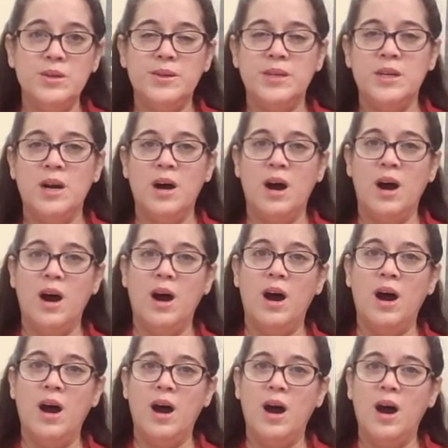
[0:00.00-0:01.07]

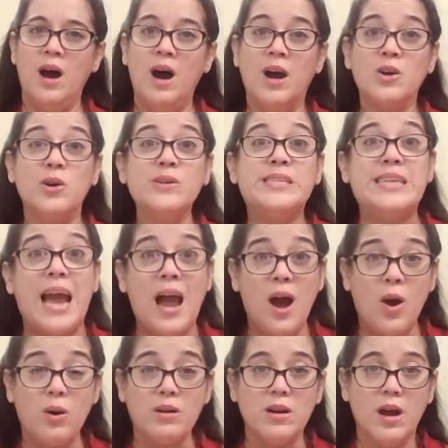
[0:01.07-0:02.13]
ah, go
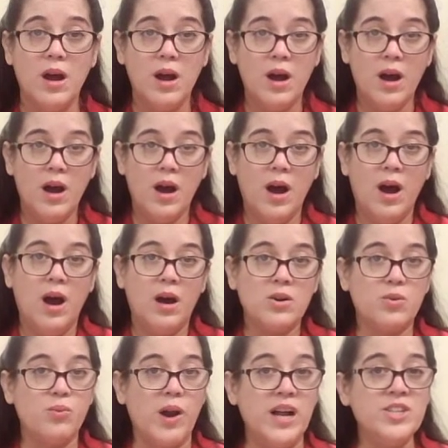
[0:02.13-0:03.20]
down,
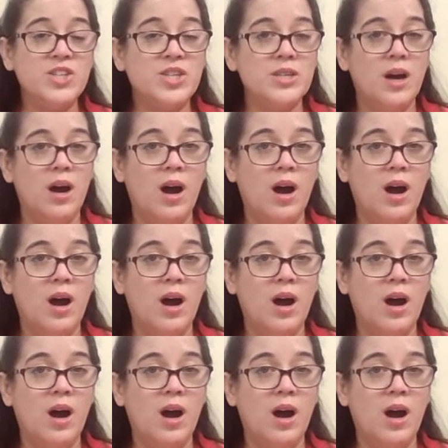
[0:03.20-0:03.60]
crunch, I,